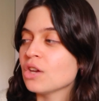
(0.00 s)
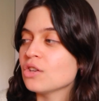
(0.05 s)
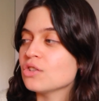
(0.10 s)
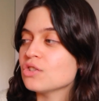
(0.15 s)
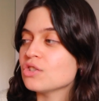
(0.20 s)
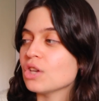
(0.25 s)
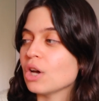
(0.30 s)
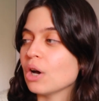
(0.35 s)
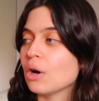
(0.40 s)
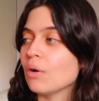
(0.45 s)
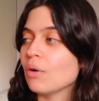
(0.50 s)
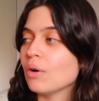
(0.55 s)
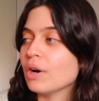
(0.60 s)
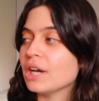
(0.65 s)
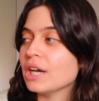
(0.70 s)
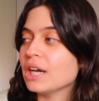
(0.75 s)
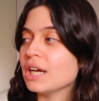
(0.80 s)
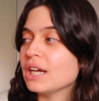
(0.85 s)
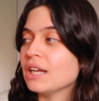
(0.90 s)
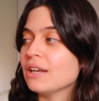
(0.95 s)
So
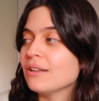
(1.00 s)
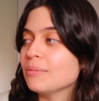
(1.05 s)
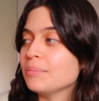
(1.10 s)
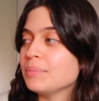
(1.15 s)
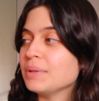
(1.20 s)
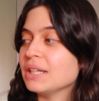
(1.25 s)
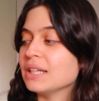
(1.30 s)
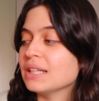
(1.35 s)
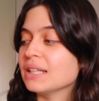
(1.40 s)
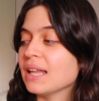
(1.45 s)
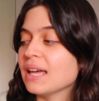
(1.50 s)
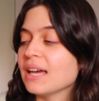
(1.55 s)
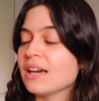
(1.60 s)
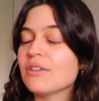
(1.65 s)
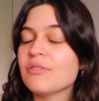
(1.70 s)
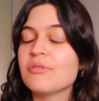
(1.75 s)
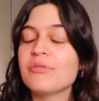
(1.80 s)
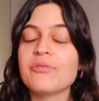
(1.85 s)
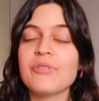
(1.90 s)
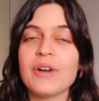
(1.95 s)
it'll be
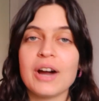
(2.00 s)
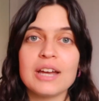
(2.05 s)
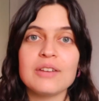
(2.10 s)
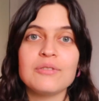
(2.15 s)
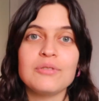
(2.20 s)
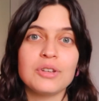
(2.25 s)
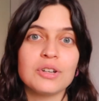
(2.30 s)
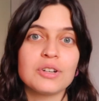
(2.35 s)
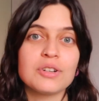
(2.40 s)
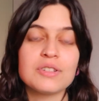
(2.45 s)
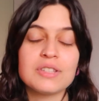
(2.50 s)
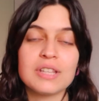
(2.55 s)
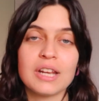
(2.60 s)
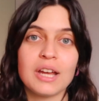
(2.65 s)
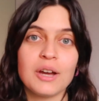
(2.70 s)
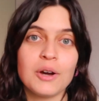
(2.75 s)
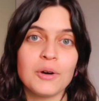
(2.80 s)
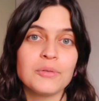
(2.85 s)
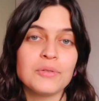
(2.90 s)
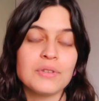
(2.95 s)
like five years that
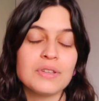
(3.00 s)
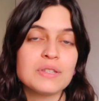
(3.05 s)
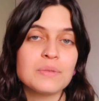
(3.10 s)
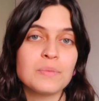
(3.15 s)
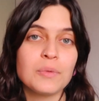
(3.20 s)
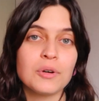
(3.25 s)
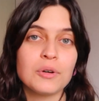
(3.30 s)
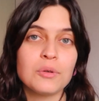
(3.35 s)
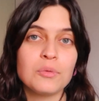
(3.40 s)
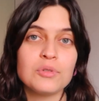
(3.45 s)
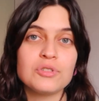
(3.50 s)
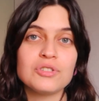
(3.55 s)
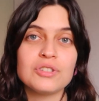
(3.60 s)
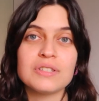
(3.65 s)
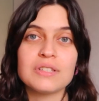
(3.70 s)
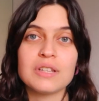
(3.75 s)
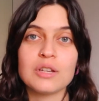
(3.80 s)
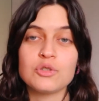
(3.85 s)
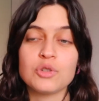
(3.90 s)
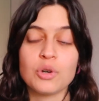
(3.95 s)
I own this book, which
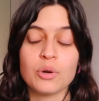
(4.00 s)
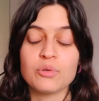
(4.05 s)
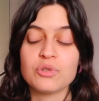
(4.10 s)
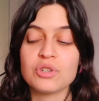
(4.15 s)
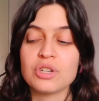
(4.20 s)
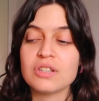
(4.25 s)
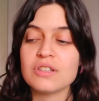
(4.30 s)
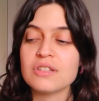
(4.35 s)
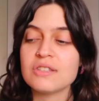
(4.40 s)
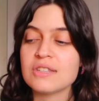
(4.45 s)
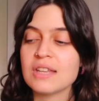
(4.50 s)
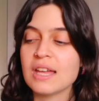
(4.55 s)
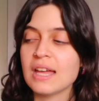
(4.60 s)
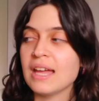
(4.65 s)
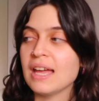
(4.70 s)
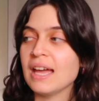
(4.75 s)
is atrocious.